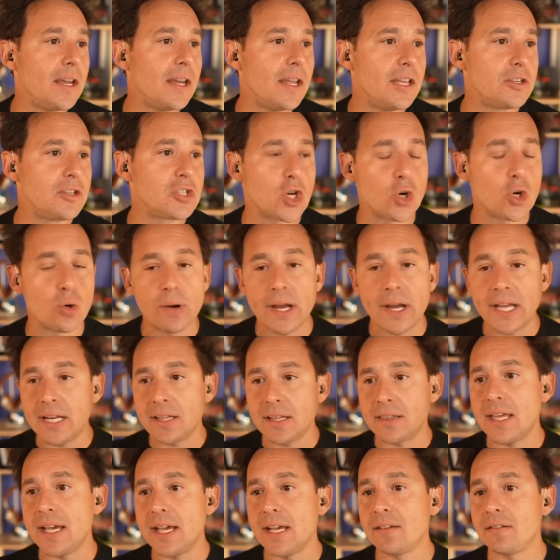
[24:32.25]
has
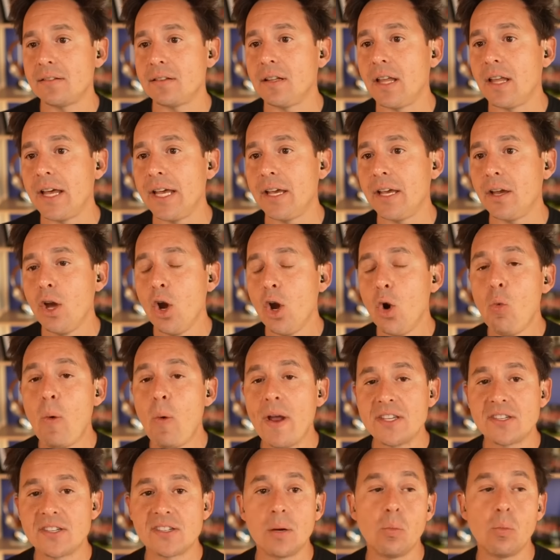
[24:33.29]
created things like
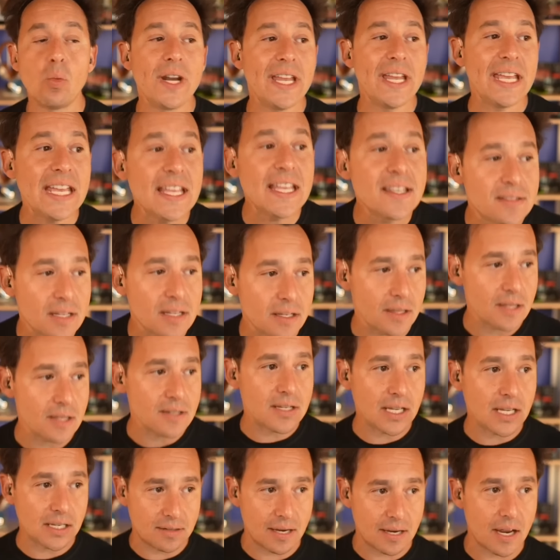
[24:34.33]
when someone is in the
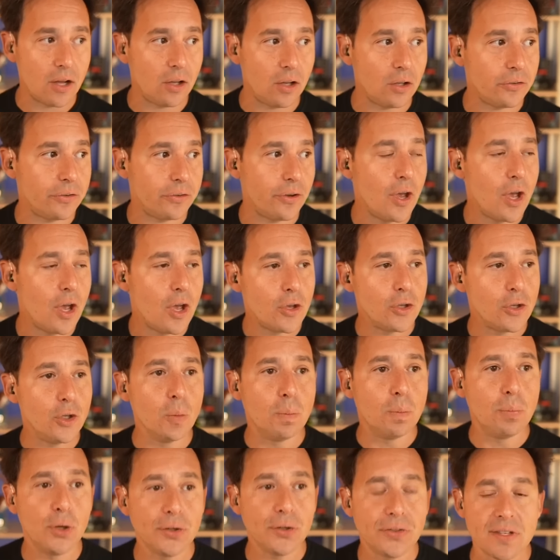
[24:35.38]
details, you
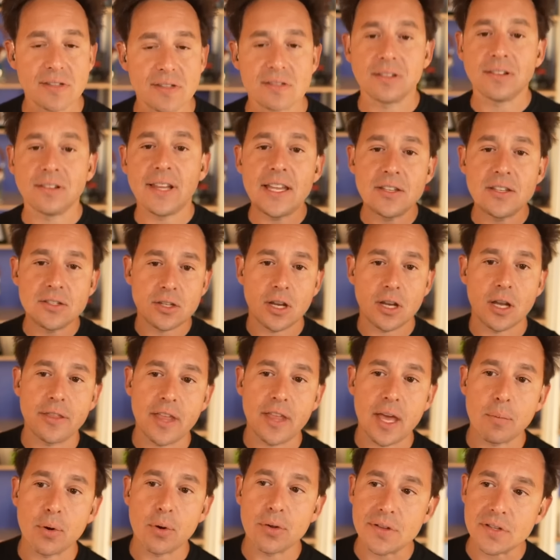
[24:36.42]
put this lens on
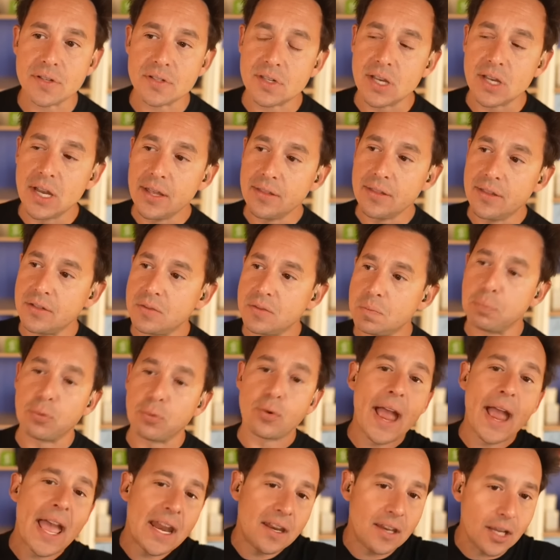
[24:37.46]
them or this
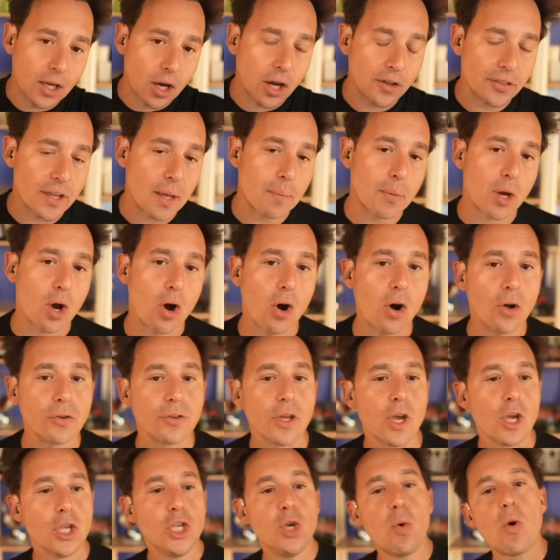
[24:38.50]
branding on them called
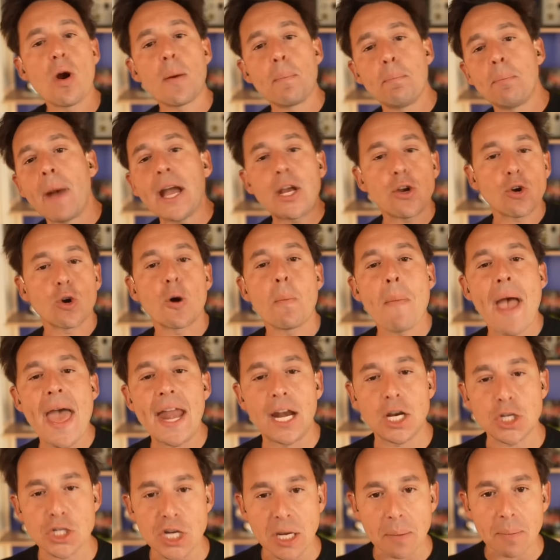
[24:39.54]
you are
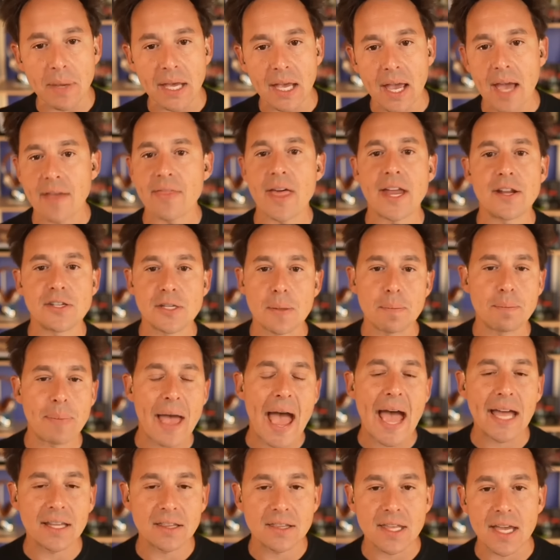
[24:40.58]
micromanaging me, and that is a
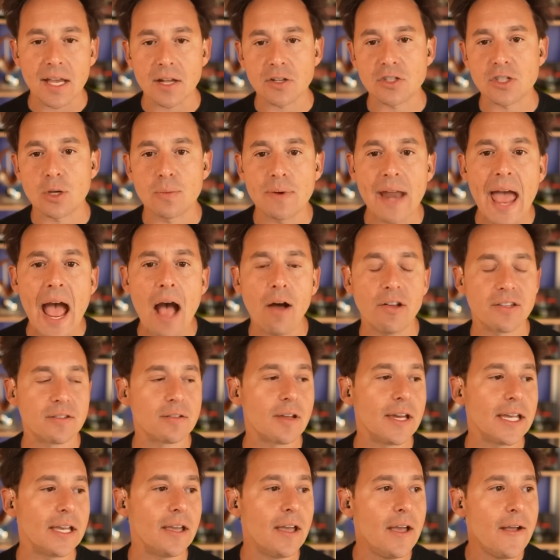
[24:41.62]
bad thing. And so now it's
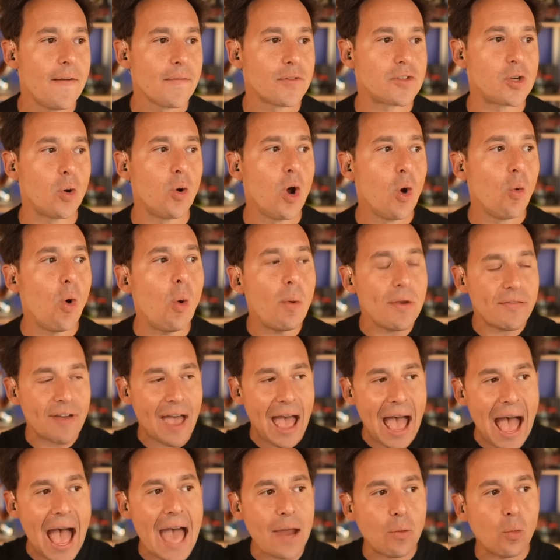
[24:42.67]
like, so what we've
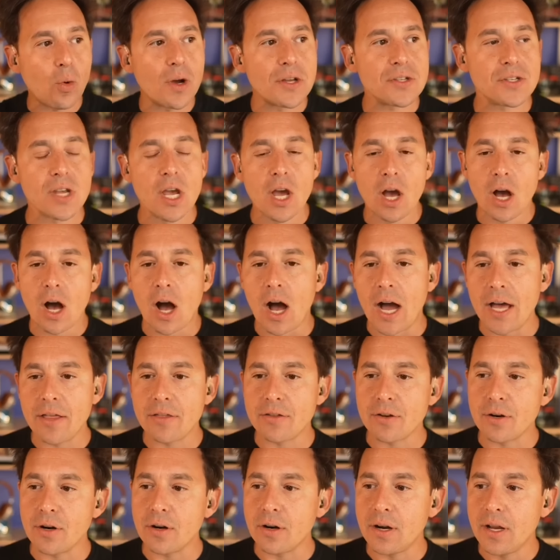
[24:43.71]
had was
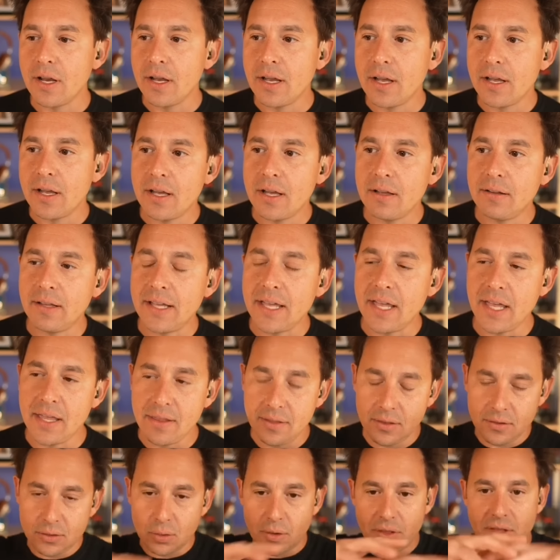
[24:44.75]
either
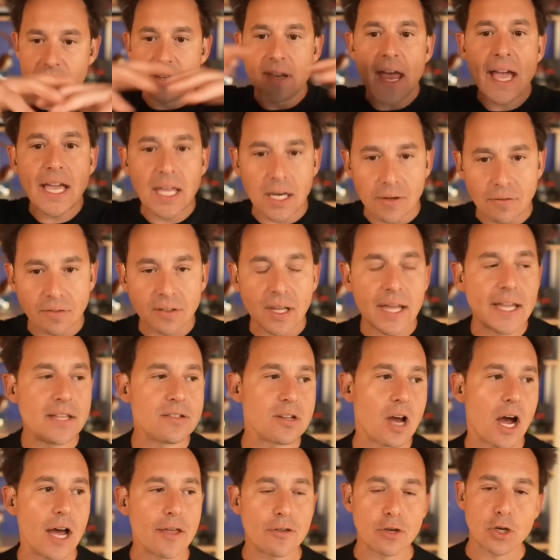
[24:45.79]
in sort of the negative lens,
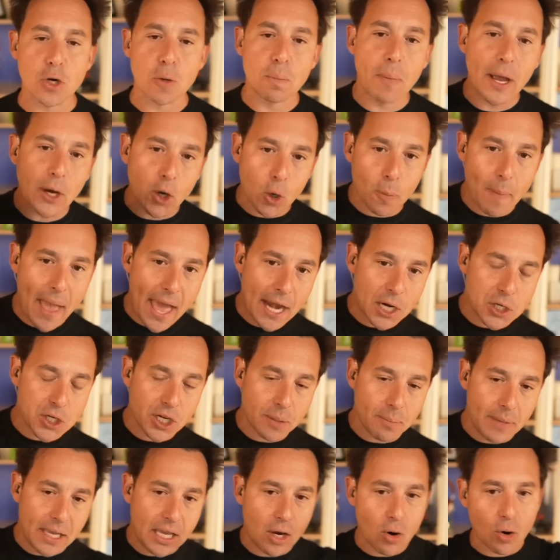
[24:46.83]
either you're
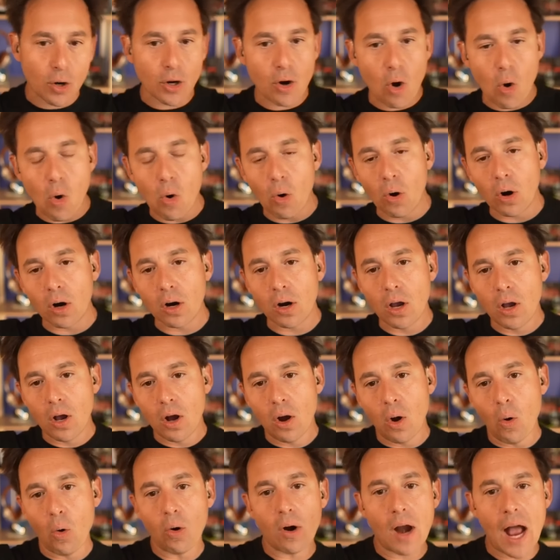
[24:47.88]
micromanaging me or
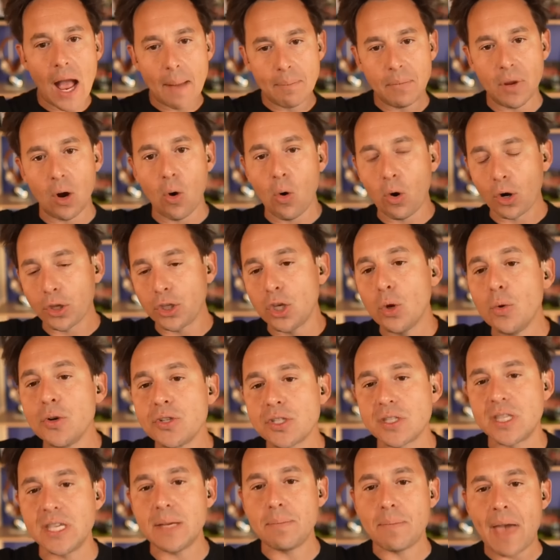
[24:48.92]
you
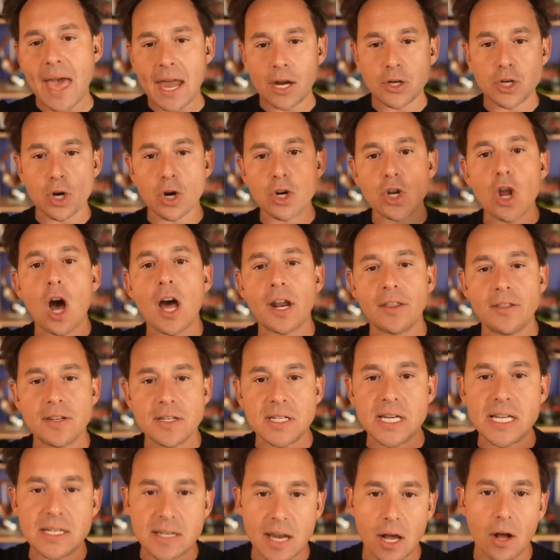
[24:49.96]
as the manager are not in the
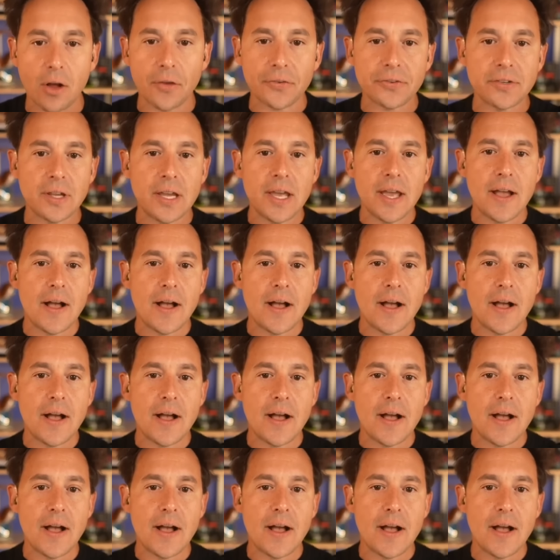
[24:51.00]
details.